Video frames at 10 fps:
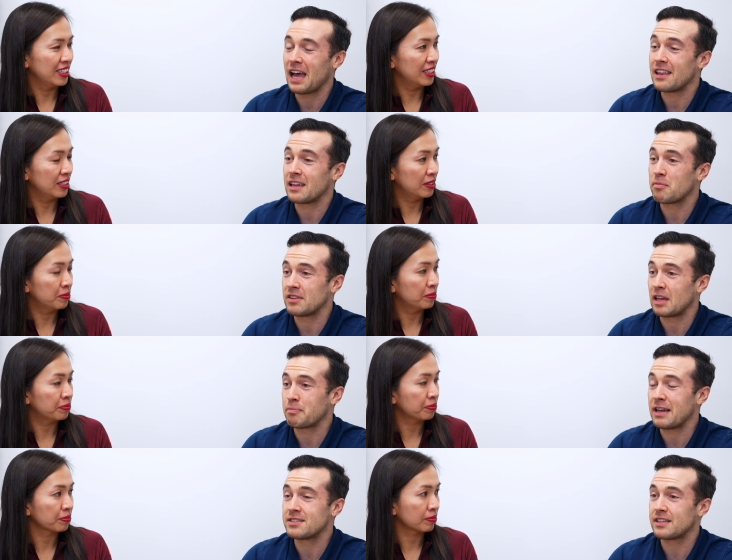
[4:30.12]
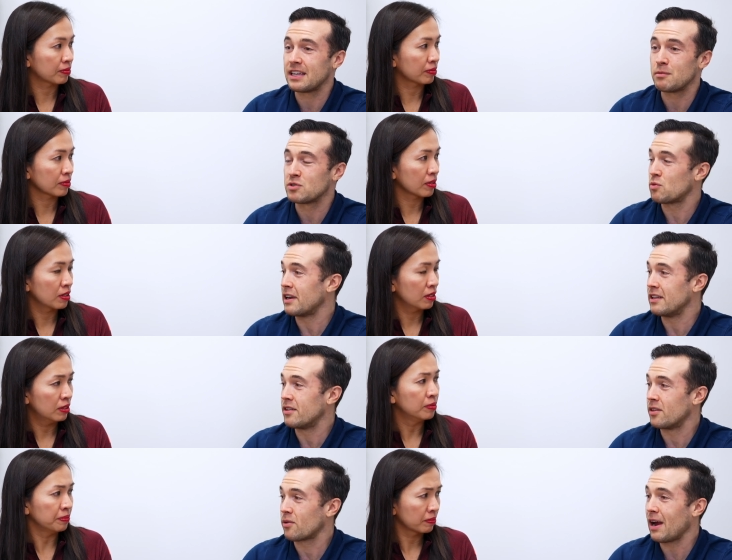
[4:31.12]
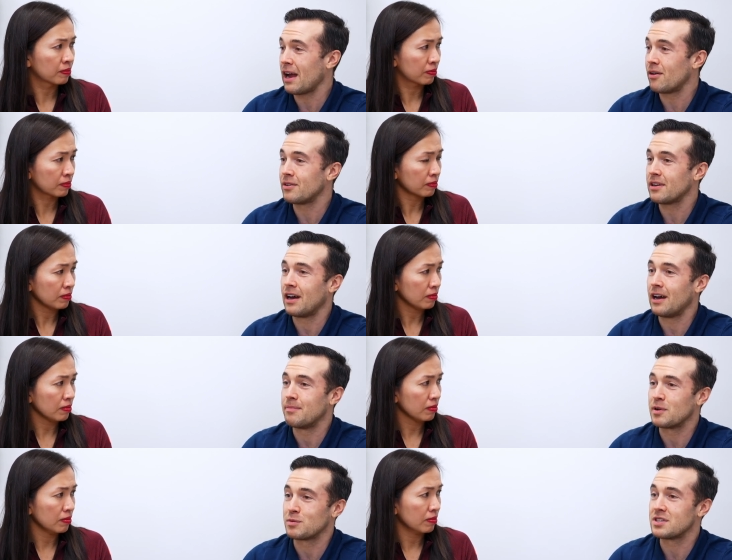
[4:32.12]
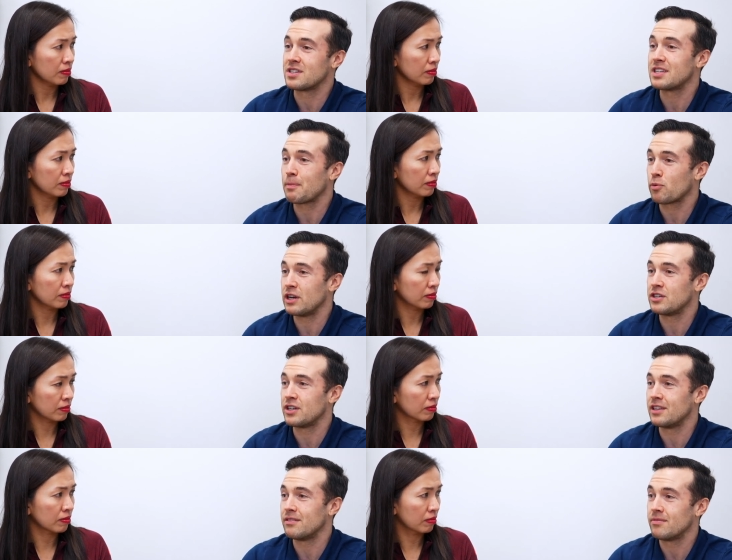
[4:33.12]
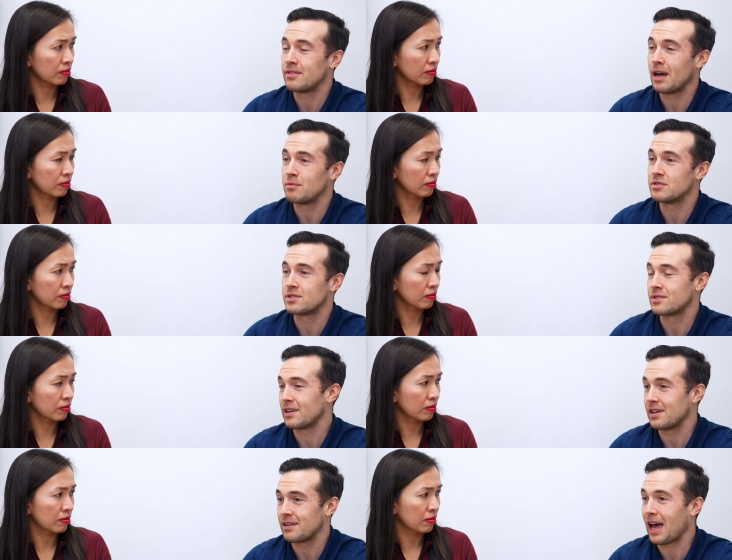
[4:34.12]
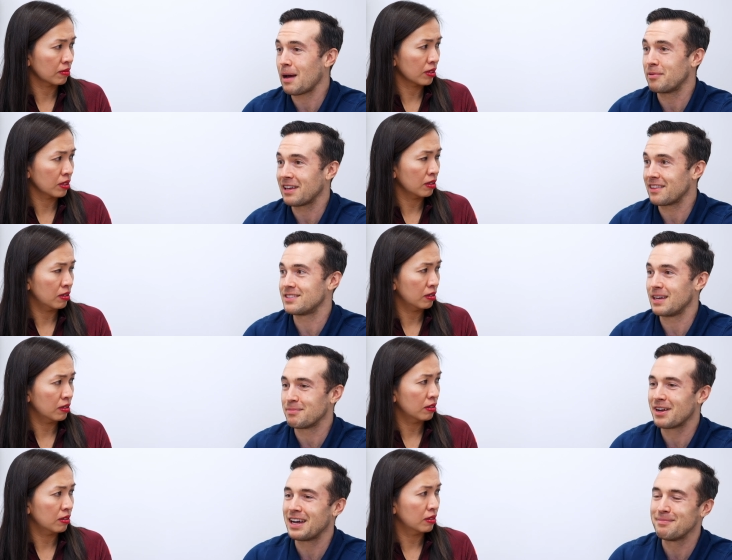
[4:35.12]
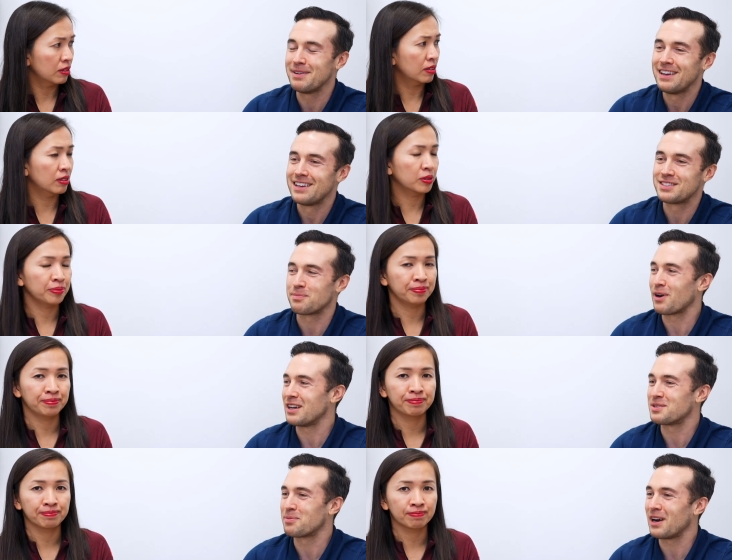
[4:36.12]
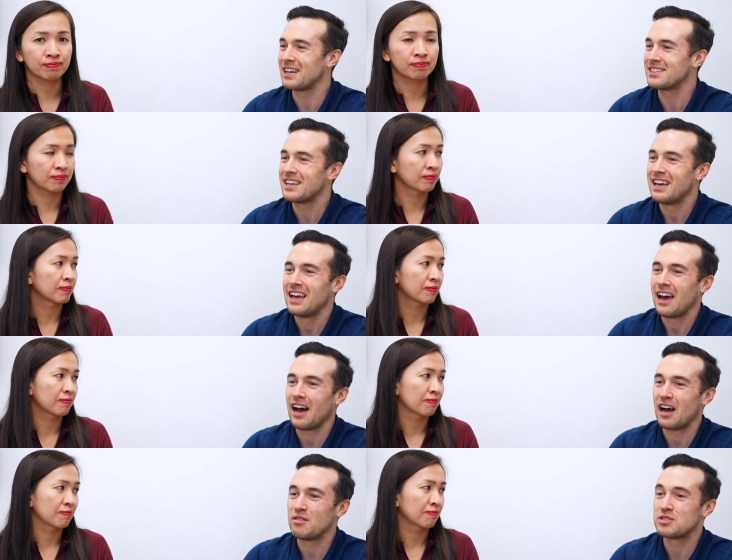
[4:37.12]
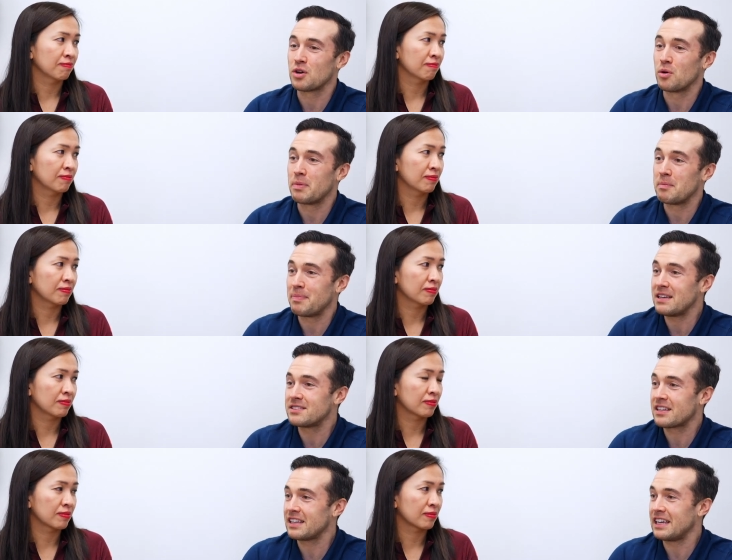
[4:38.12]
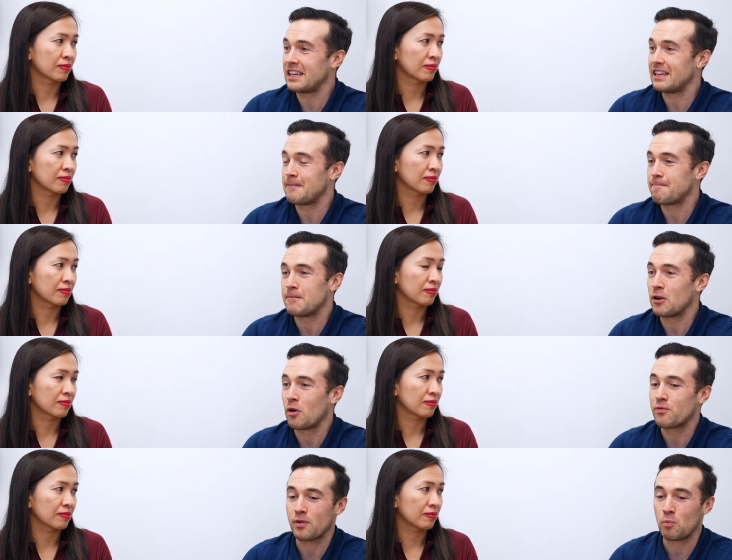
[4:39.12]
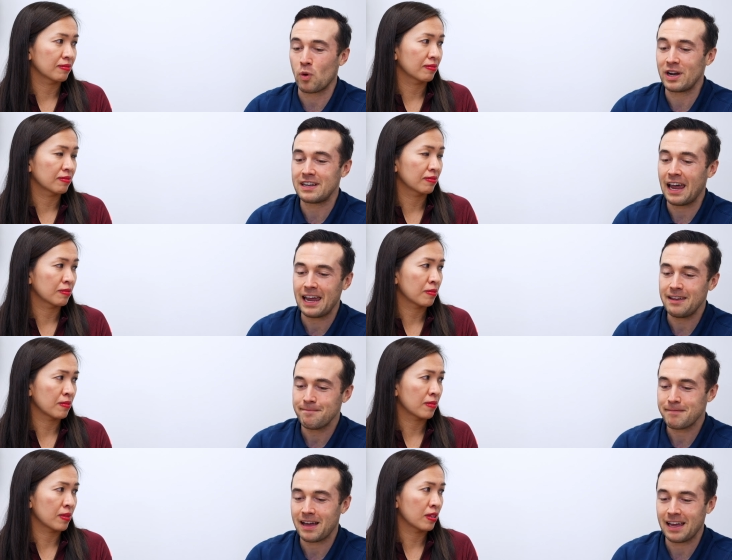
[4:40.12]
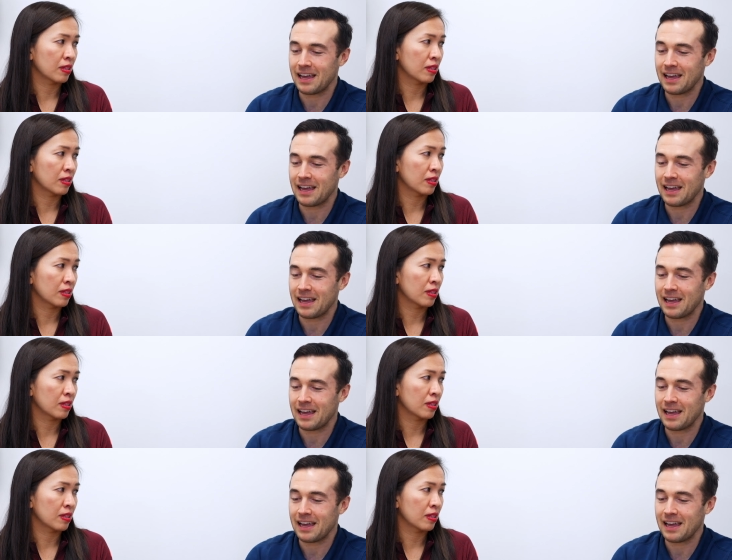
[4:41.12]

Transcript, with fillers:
Speaker 1: yeah, like like basically it was run into the ground. Um, there was a separation that was uh, happening at the same time. Mm. Surprise, surprise. Uh, so basically, you know, from one day I